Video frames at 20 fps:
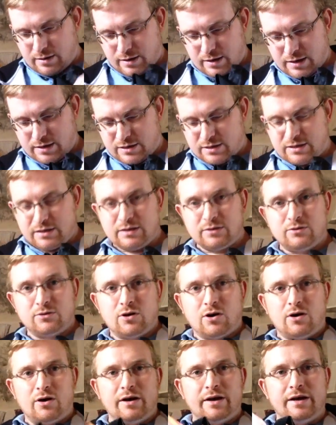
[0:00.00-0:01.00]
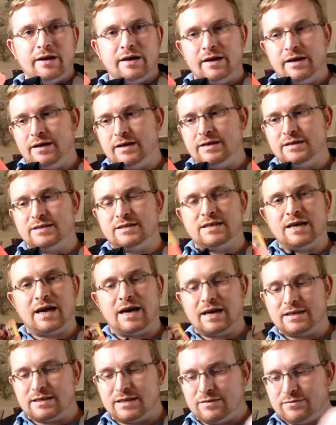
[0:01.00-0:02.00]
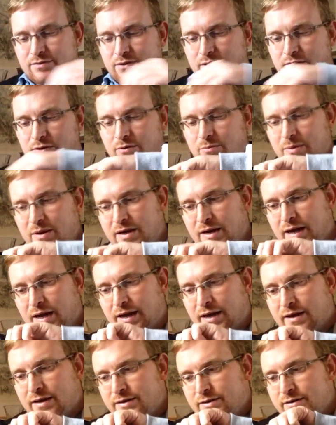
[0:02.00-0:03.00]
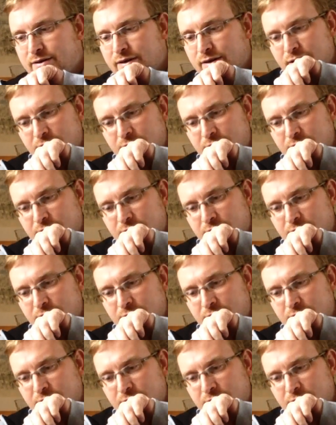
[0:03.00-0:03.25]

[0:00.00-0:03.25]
it's still got its tags even though they're a bit knackered.